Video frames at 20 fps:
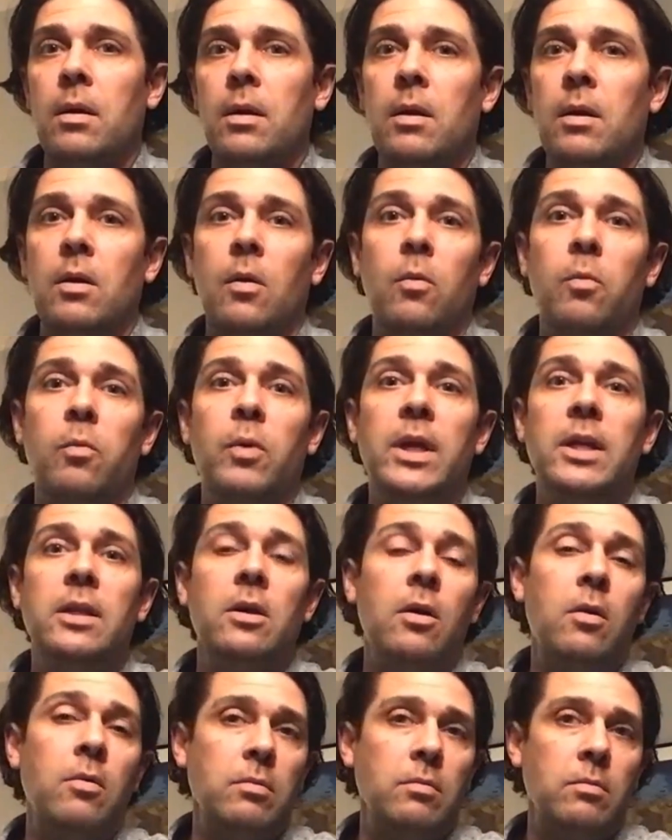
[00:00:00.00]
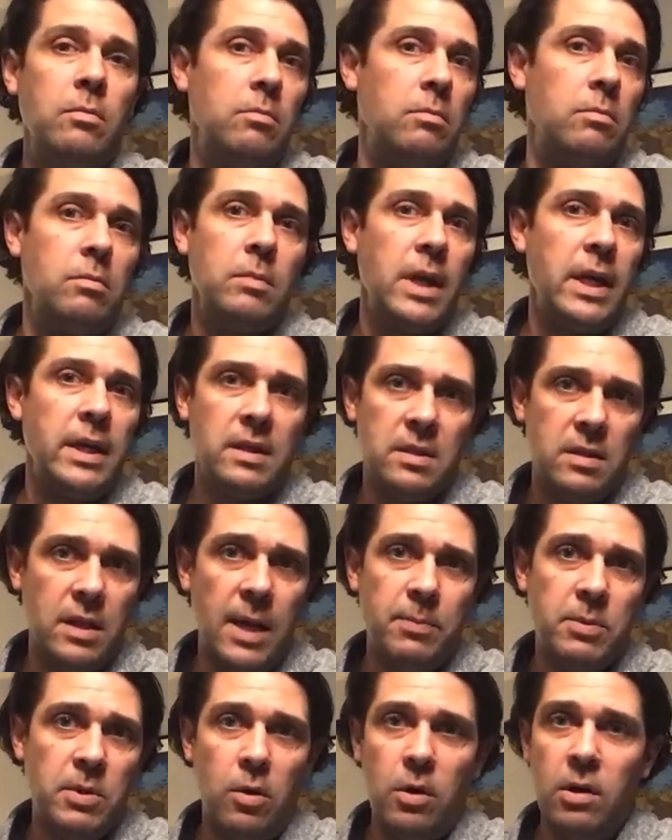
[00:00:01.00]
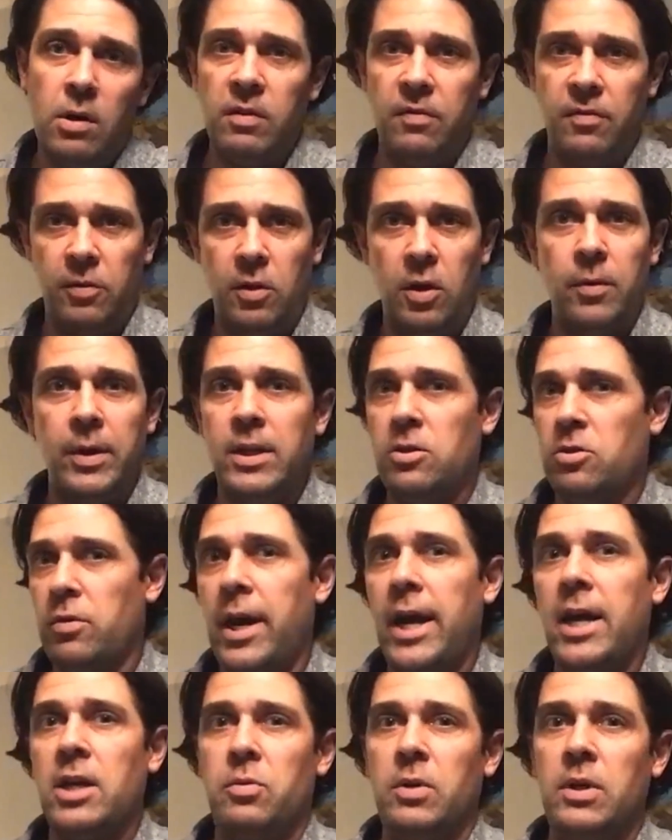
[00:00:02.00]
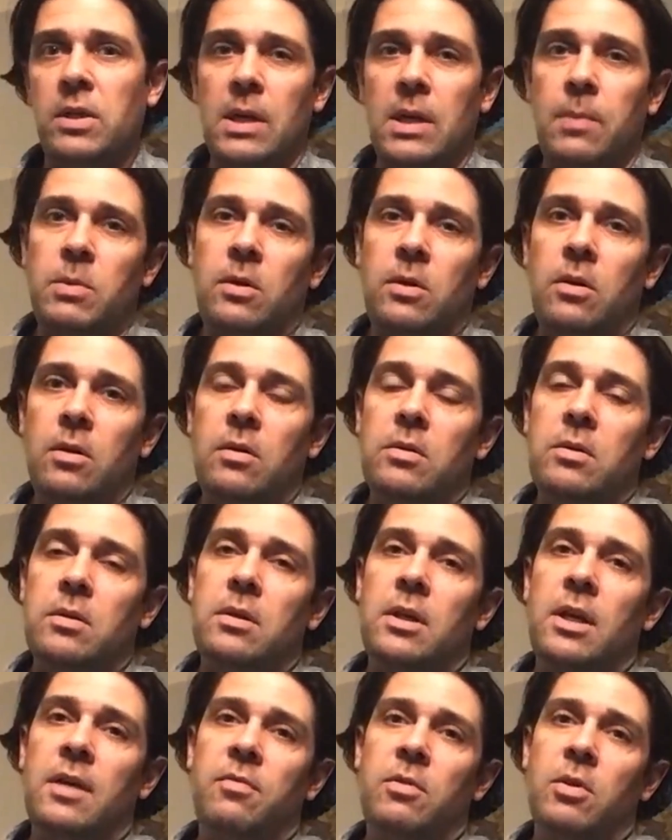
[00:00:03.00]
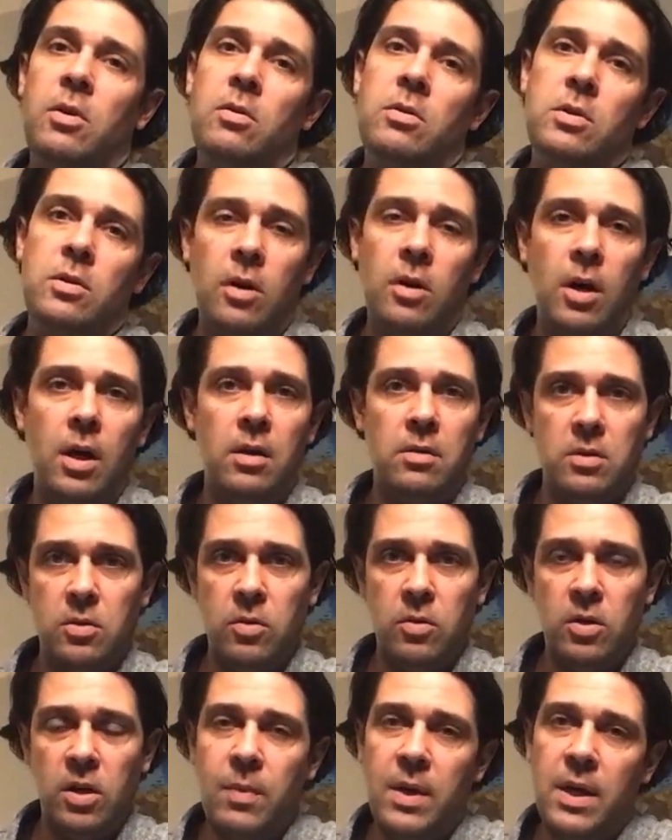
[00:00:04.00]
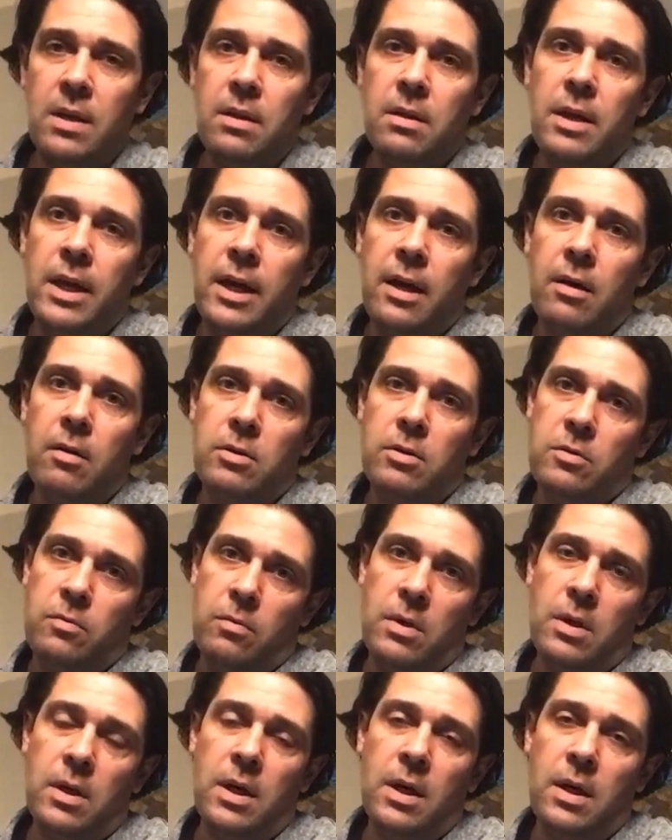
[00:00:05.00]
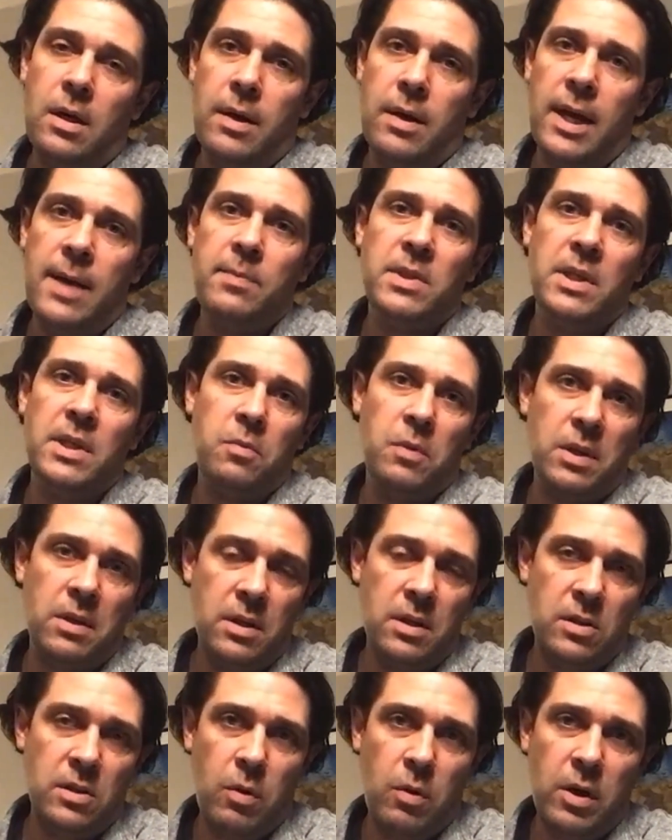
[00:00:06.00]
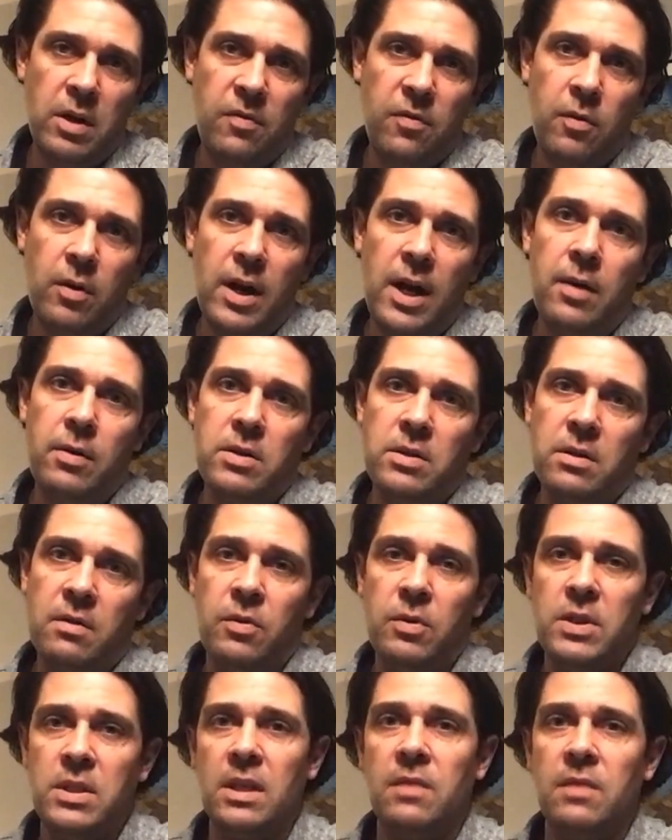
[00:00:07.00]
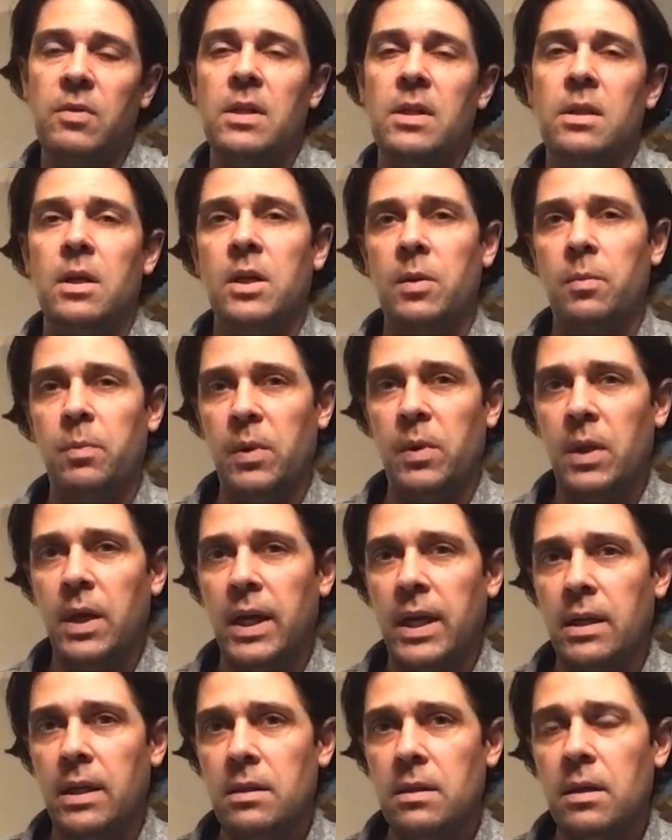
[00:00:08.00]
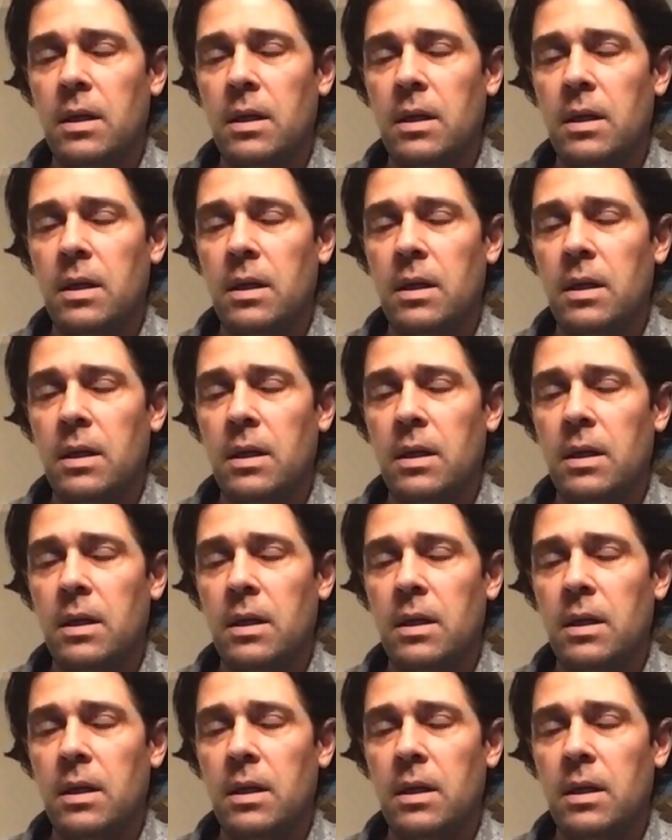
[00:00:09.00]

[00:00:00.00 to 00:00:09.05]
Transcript: you know, we don't accept overflowing trash receptacles. If those calls do come in, they are emptied within 24 hours of receiving the complaint.